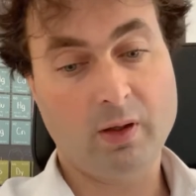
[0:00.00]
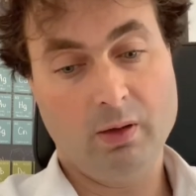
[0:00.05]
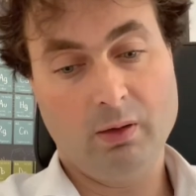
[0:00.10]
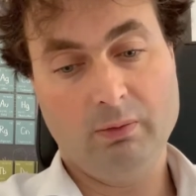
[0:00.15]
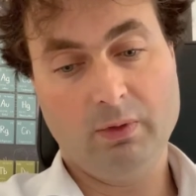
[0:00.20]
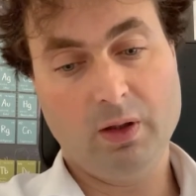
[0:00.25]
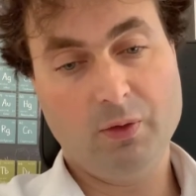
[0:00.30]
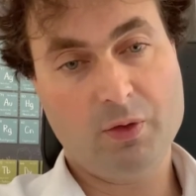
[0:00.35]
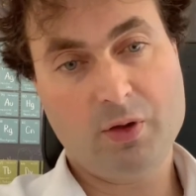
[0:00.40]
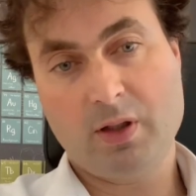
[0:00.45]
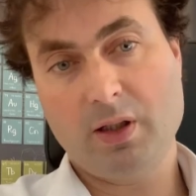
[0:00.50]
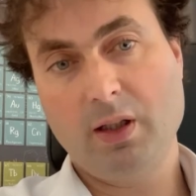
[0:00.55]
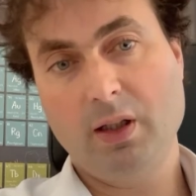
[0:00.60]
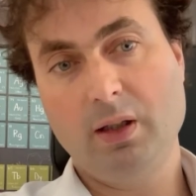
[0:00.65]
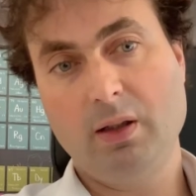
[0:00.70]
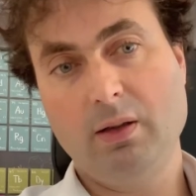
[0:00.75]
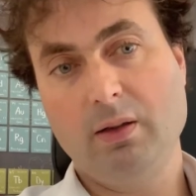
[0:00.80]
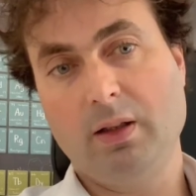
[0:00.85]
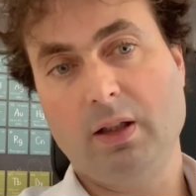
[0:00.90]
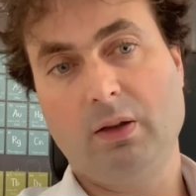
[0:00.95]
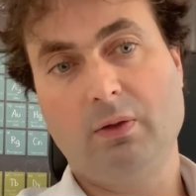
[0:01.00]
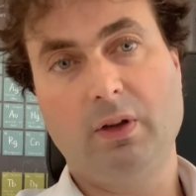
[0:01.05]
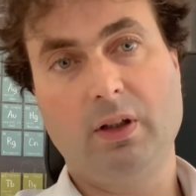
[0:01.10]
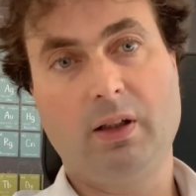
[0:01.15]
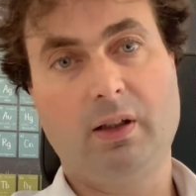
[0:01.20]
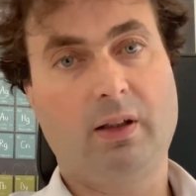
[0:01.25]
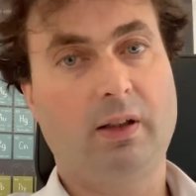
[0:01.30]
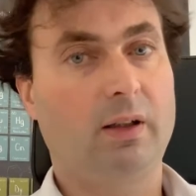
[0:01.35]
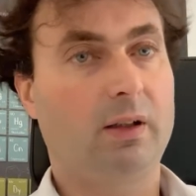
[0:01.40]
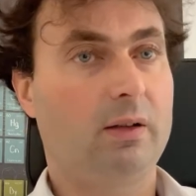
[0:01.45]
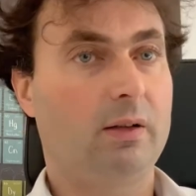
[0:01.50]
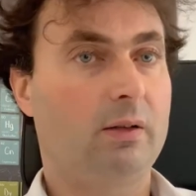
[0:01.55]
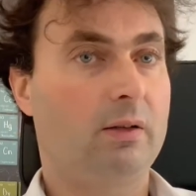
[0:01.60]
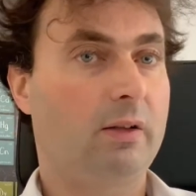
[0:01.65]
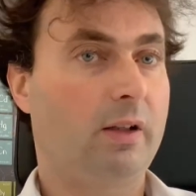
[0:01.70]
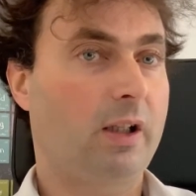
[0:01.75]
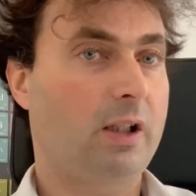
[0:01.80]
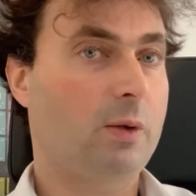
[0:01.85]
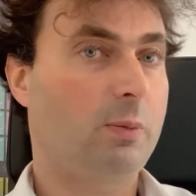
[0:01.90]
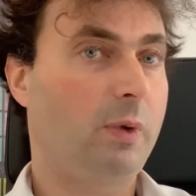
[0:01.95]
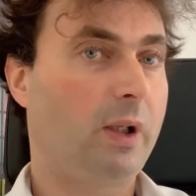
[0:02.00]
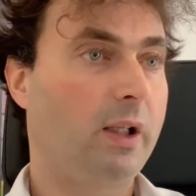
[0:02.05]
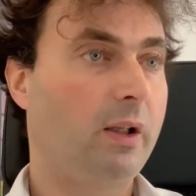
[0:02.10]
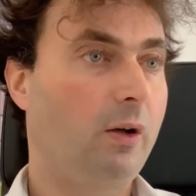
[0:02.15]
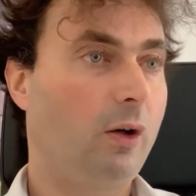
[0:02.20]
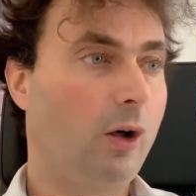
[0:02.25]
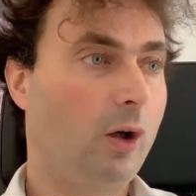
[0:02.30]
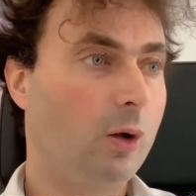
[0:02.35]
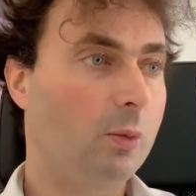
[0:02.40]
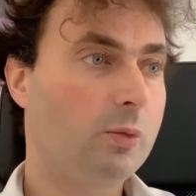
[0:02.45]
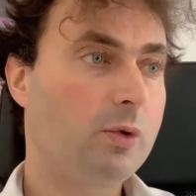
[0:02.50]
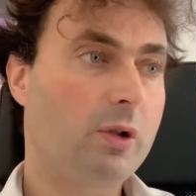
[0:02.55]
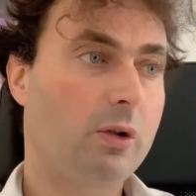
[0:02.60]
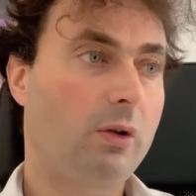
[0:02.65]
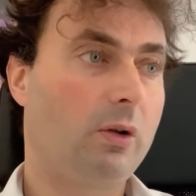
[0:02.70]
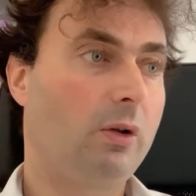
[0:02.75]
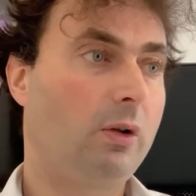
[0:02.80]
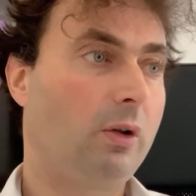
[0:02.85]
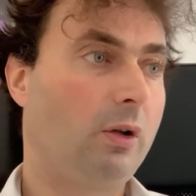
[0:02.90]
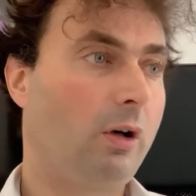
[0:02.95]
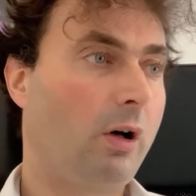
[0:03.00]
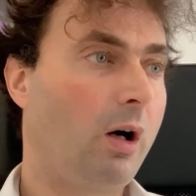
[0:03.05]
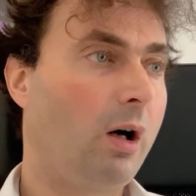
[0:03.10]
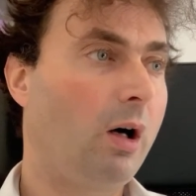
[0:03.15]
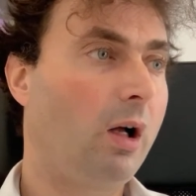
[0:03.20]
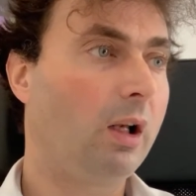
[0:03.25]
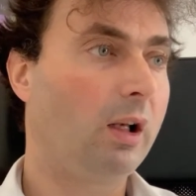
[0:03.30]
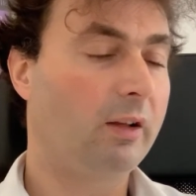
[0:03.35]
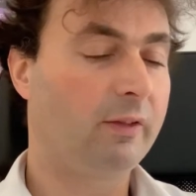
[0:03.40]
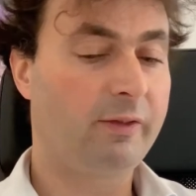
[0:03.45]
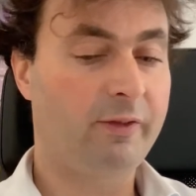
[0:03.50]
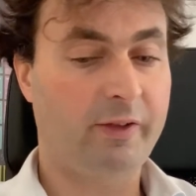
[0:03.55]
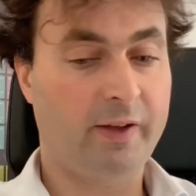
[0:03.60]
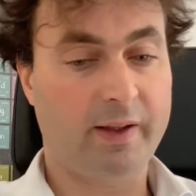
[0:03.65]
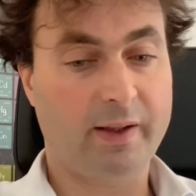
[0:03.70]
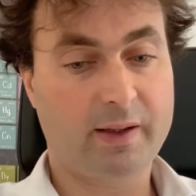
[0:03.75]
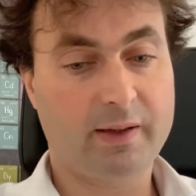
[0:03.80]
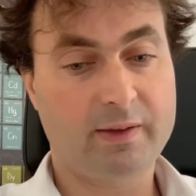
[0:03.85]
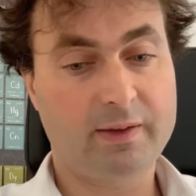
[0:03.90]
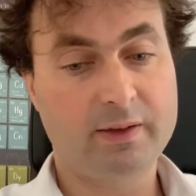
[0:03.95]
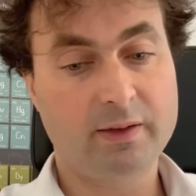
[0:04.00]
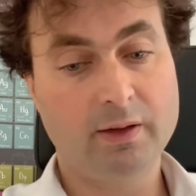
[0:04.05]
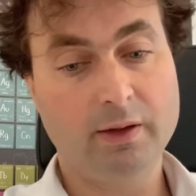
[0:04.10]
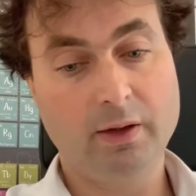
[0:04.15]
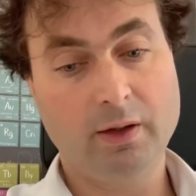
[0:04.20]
We have seen that we can explain Ohm's law, Hall effect.